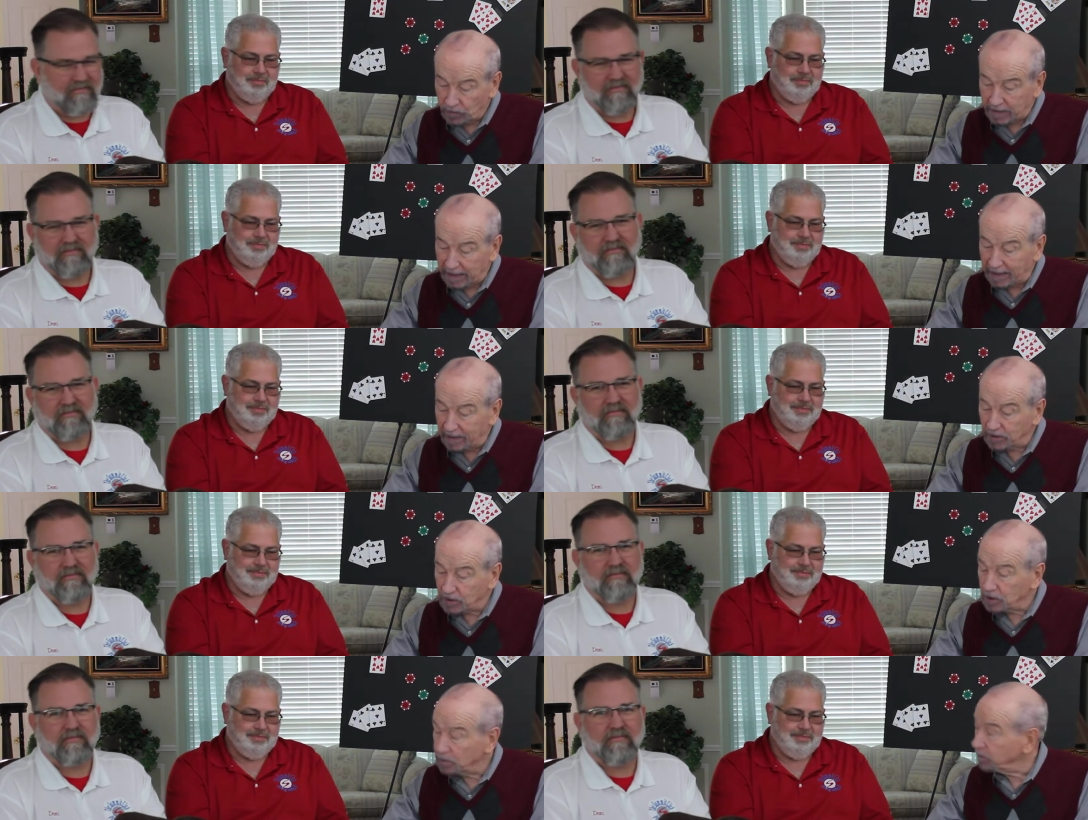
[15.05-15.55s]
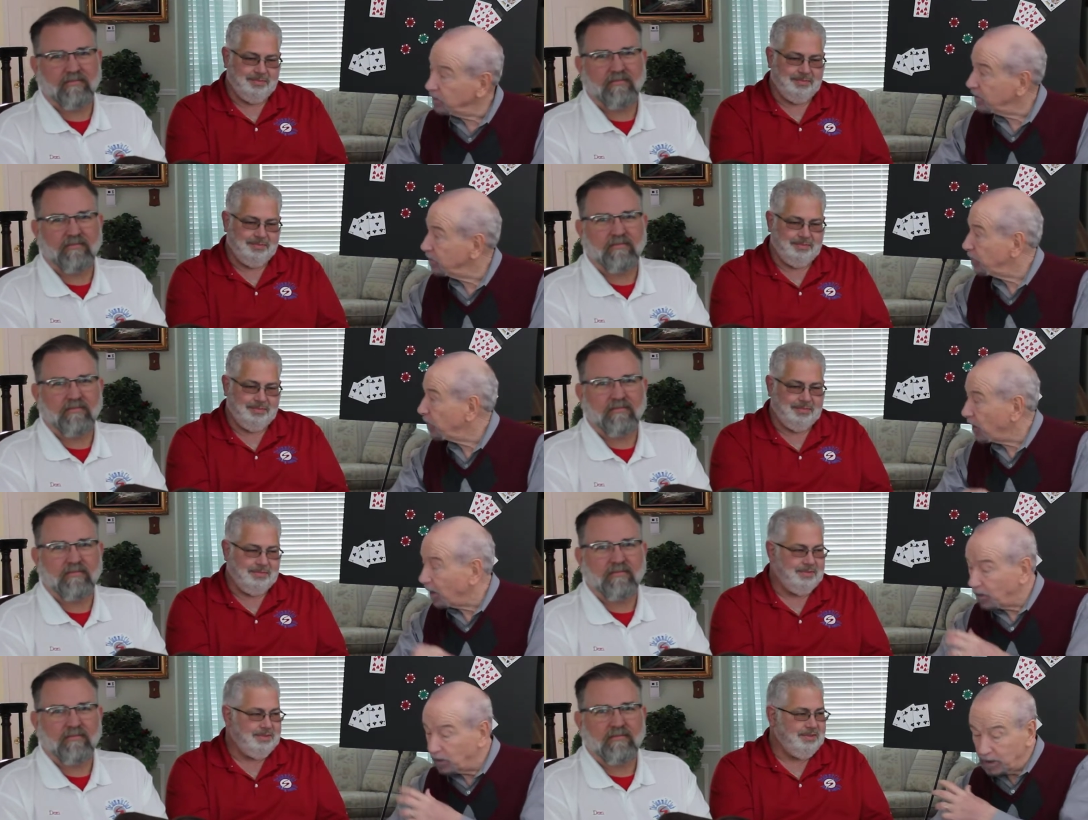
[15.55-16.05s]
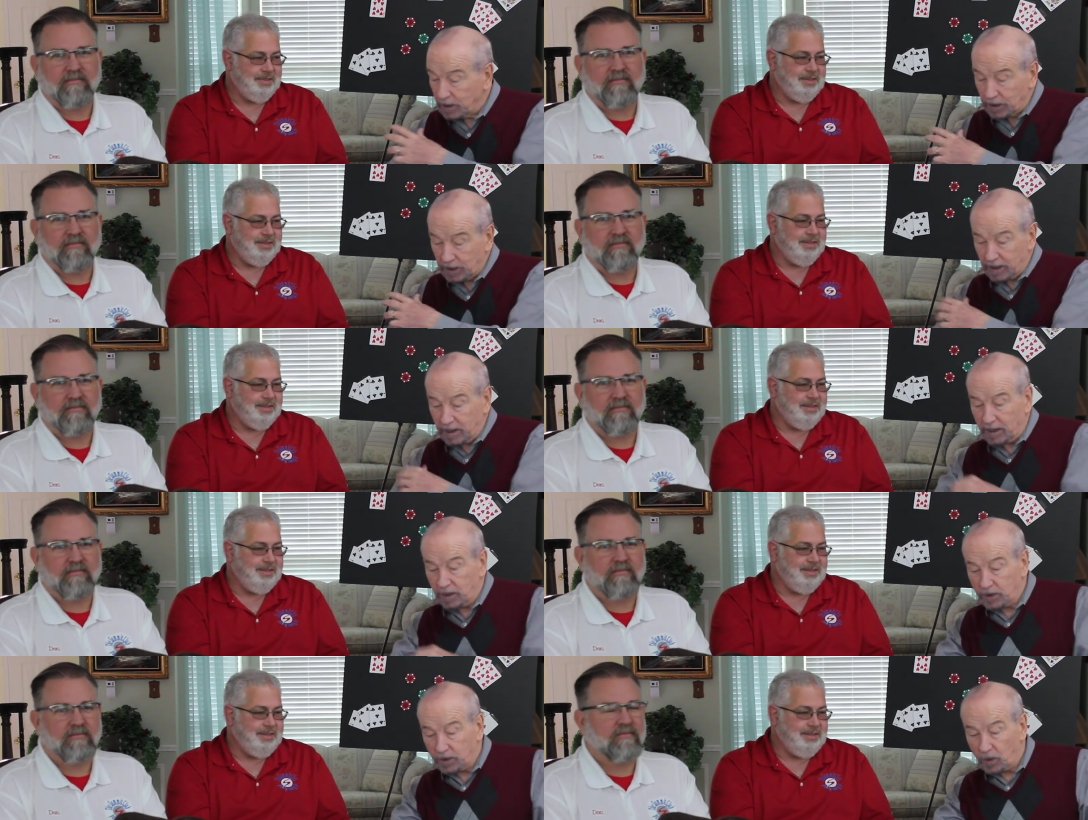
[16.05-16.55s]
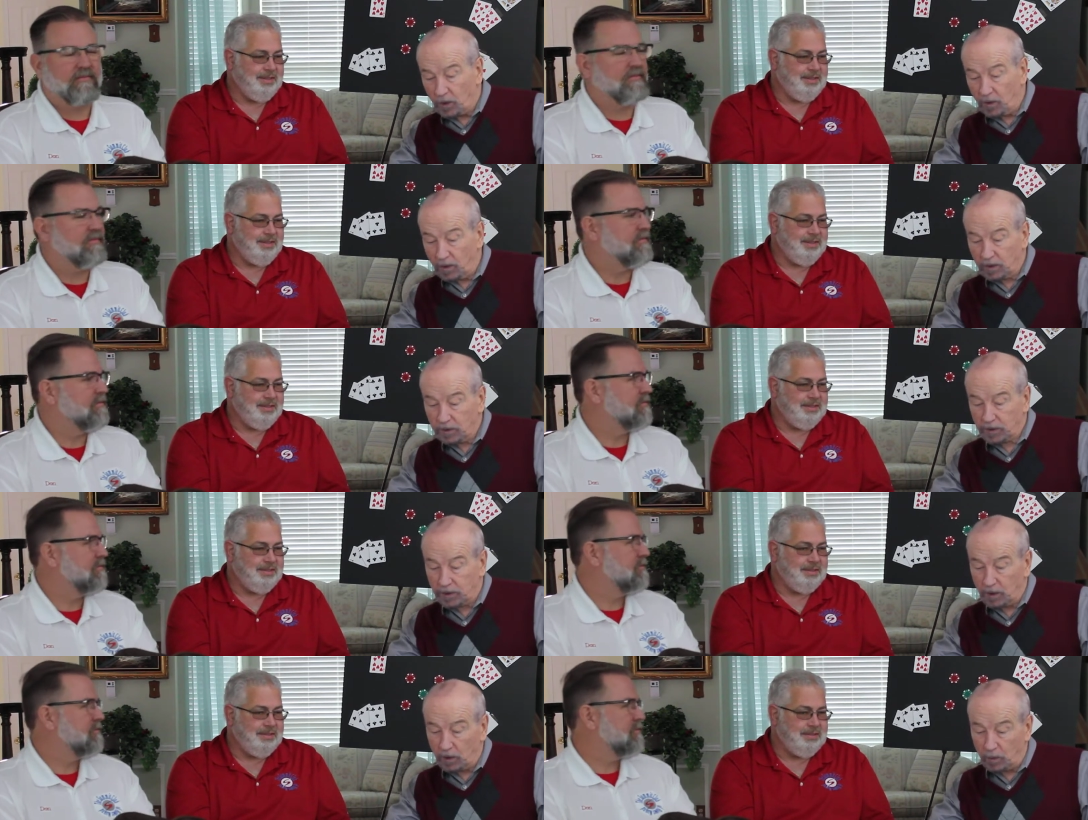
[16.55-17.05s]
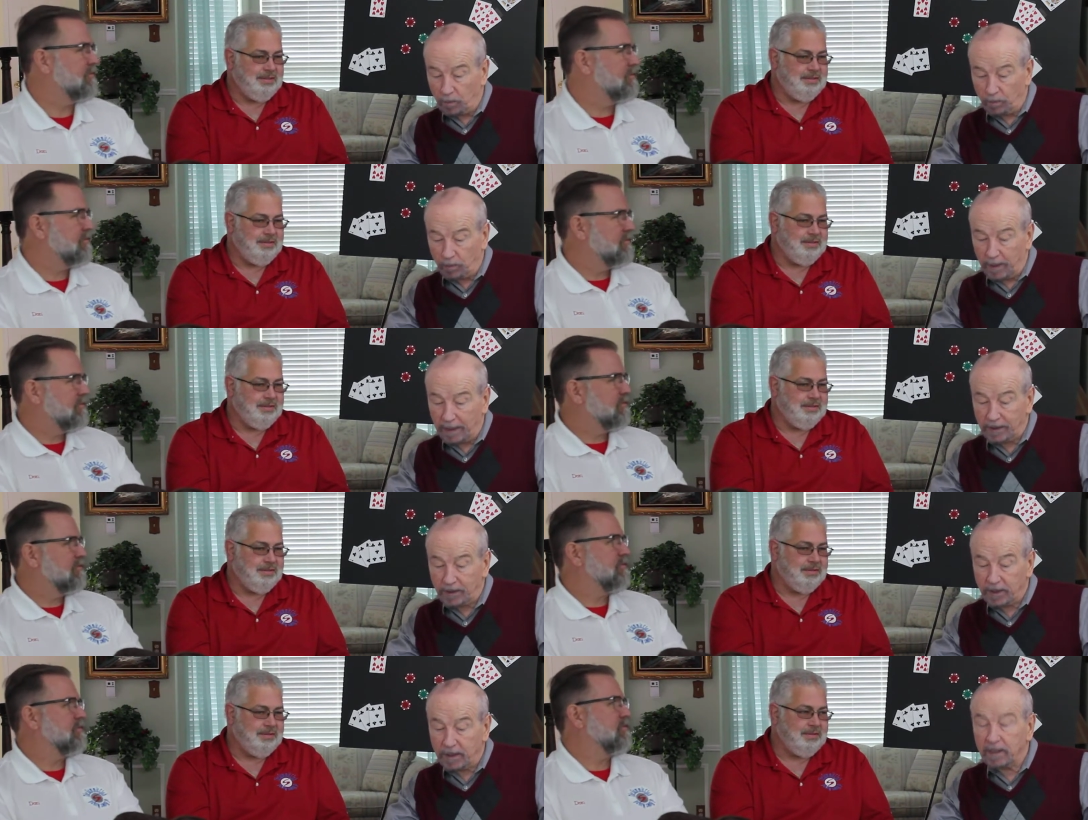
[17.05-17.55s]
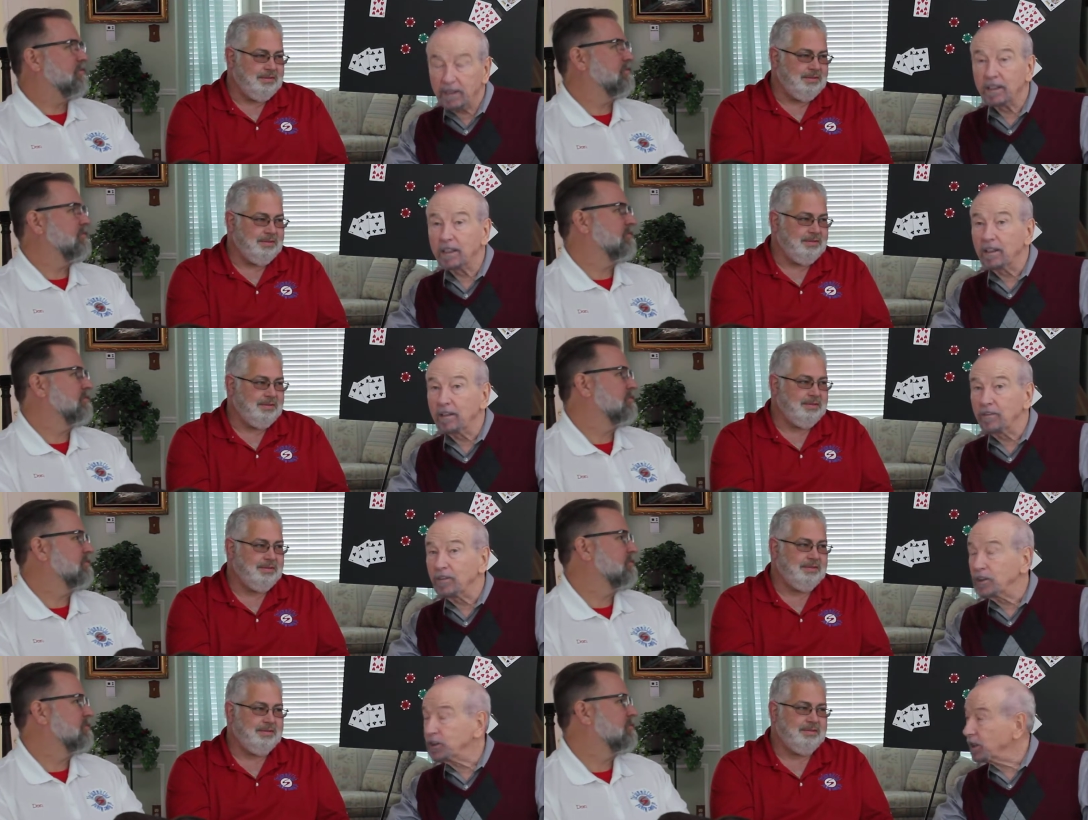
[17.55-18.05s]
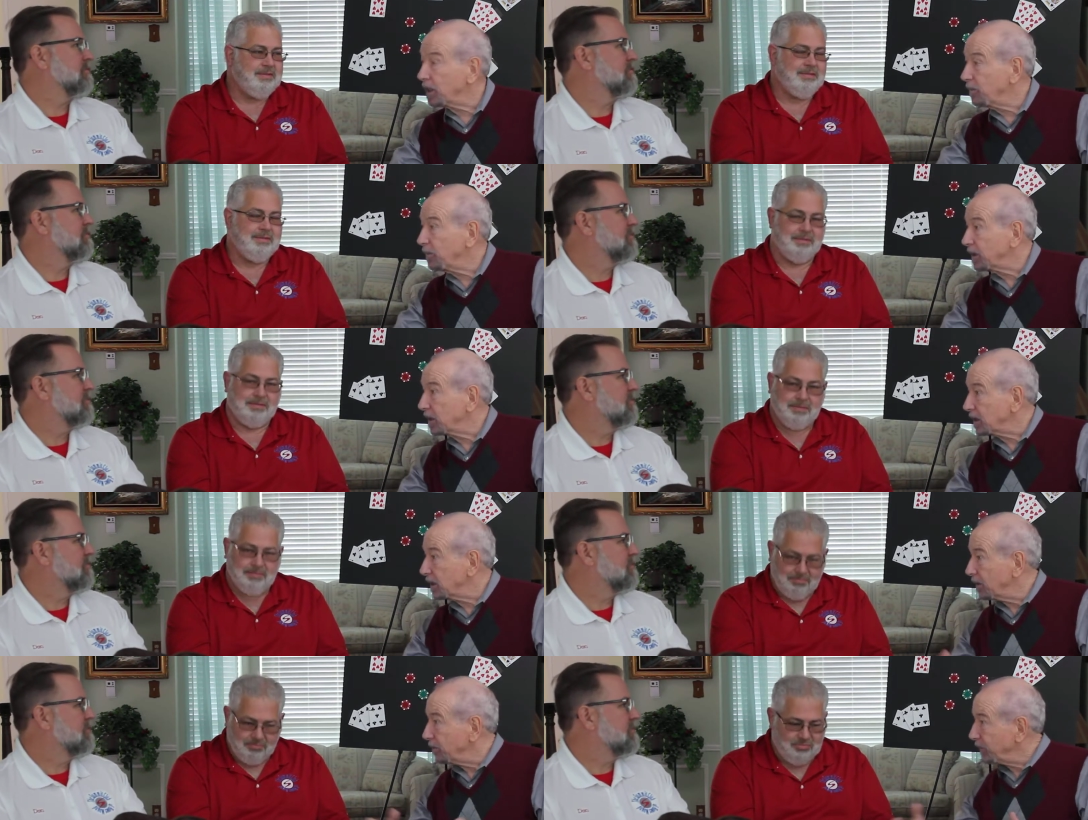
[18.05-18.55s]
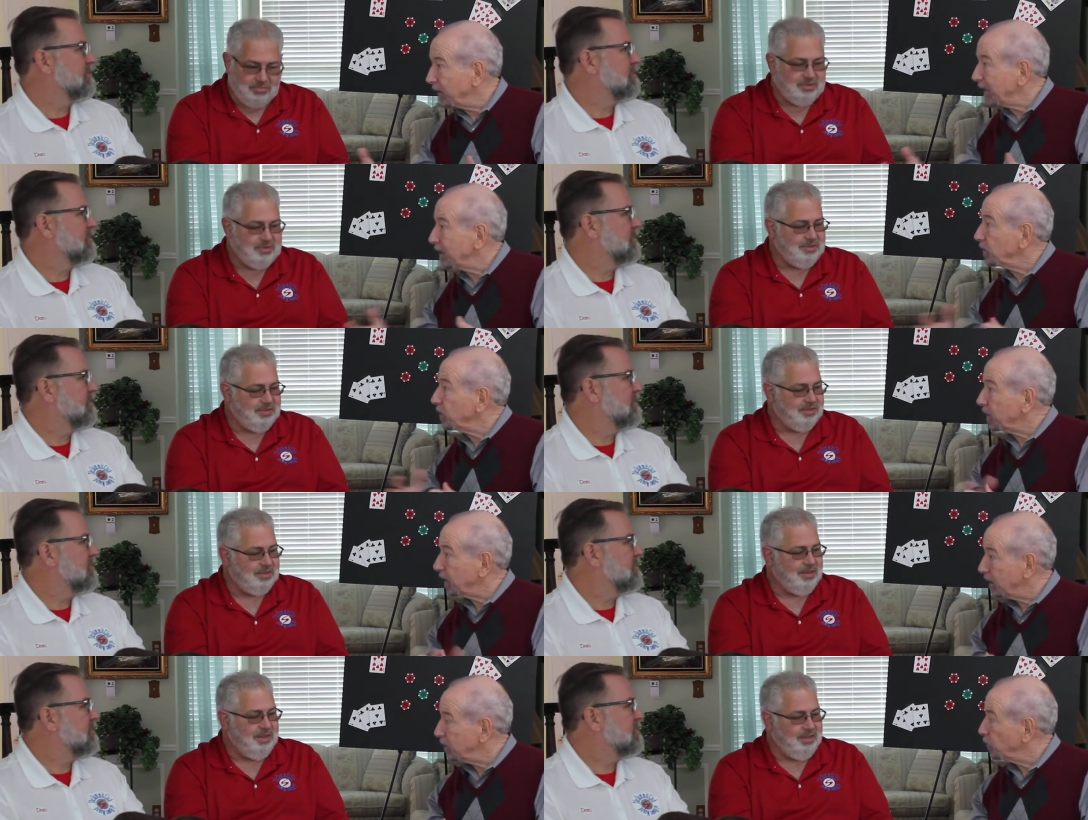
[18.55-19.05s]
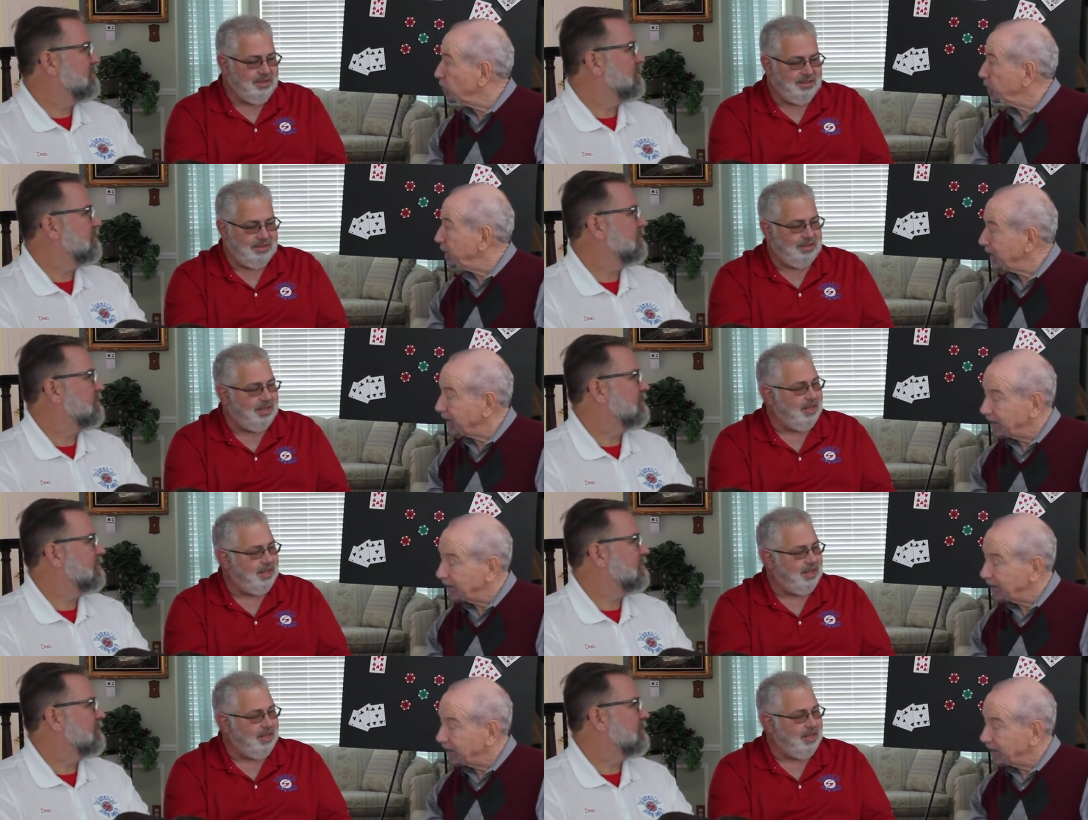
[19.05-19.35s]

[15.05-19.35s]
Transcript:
Speaker 1: Councilman Forrest is also president of the Summit Club. Thank you guys for being